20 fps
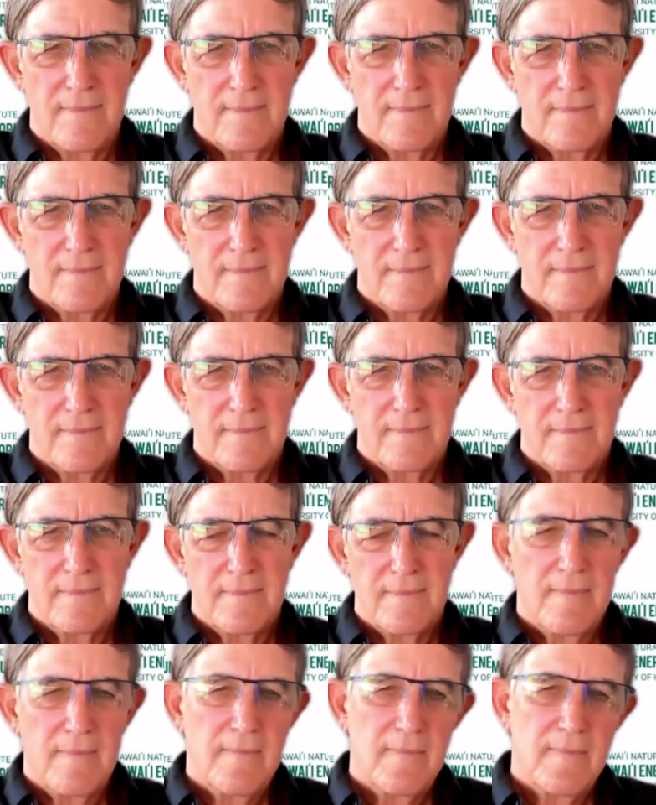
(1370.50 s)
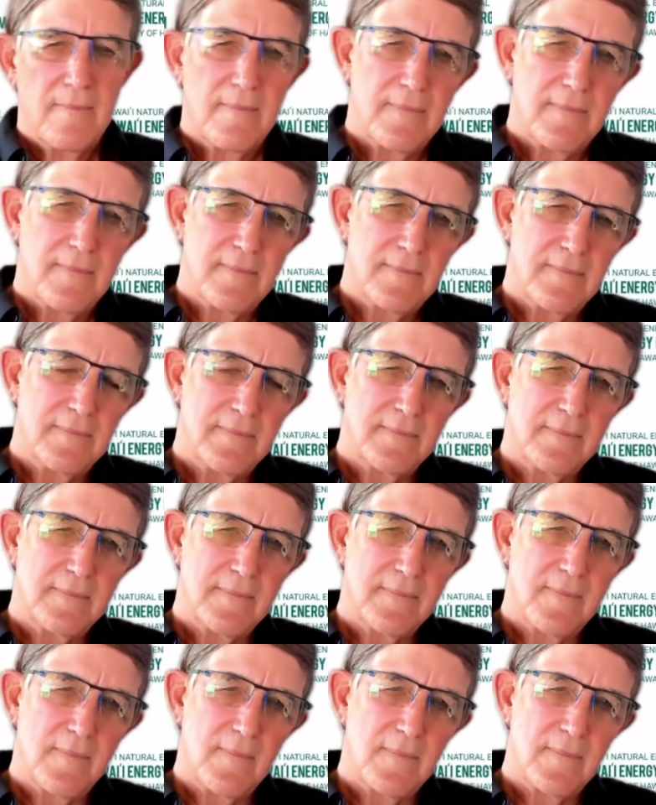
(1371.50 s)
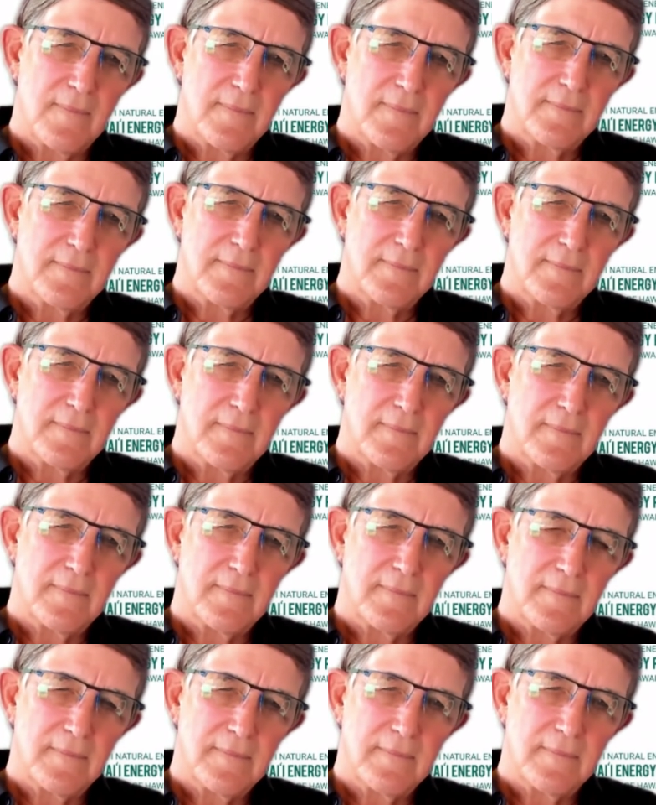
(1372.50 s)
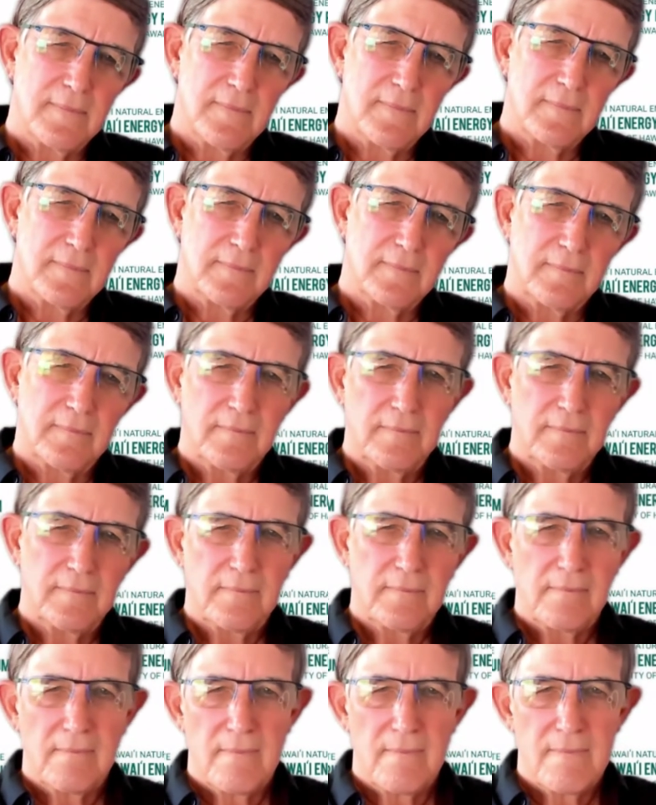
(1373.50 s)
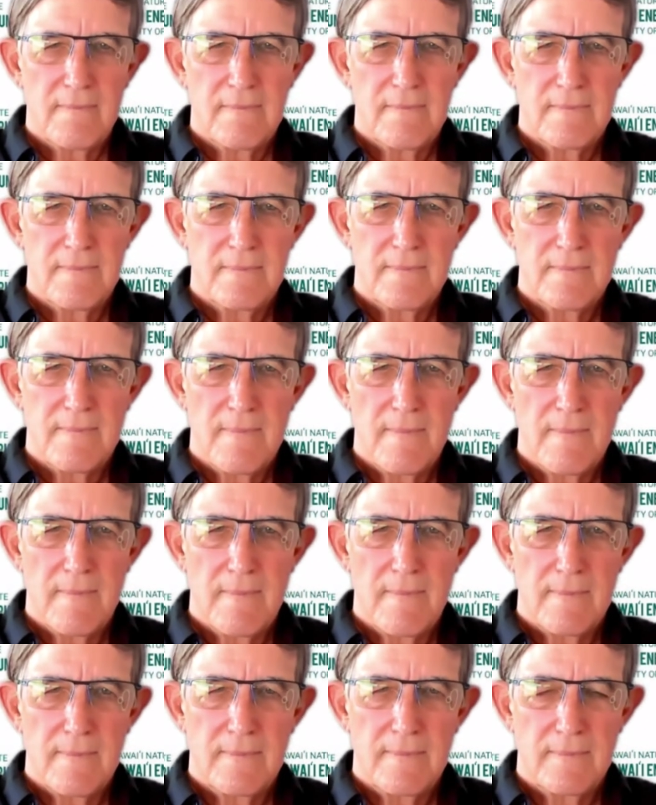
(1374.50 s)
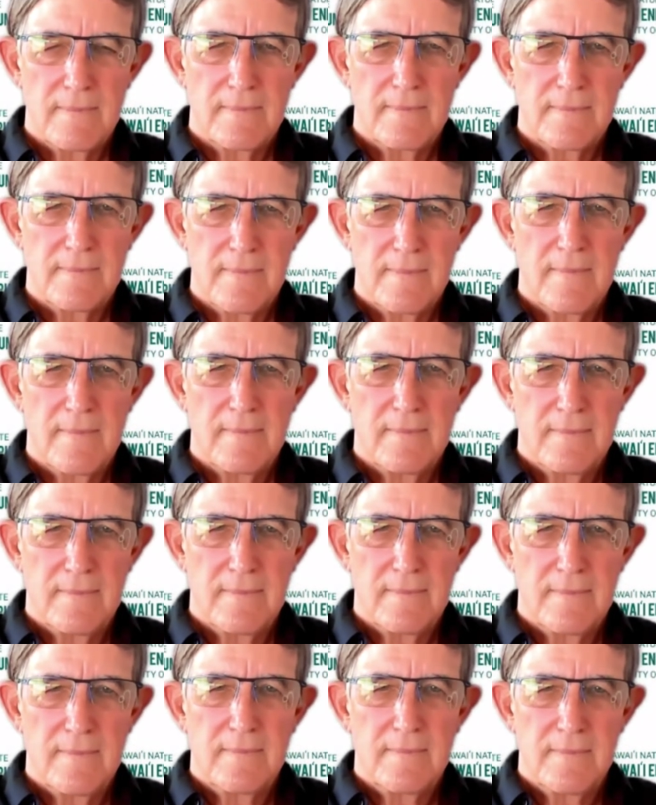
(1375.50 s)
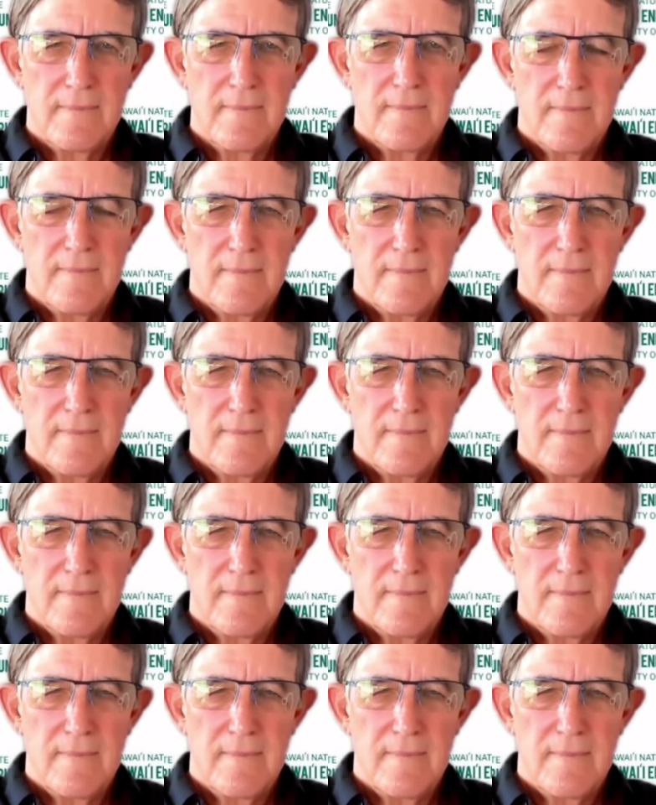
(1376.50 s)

The person shown says nothing.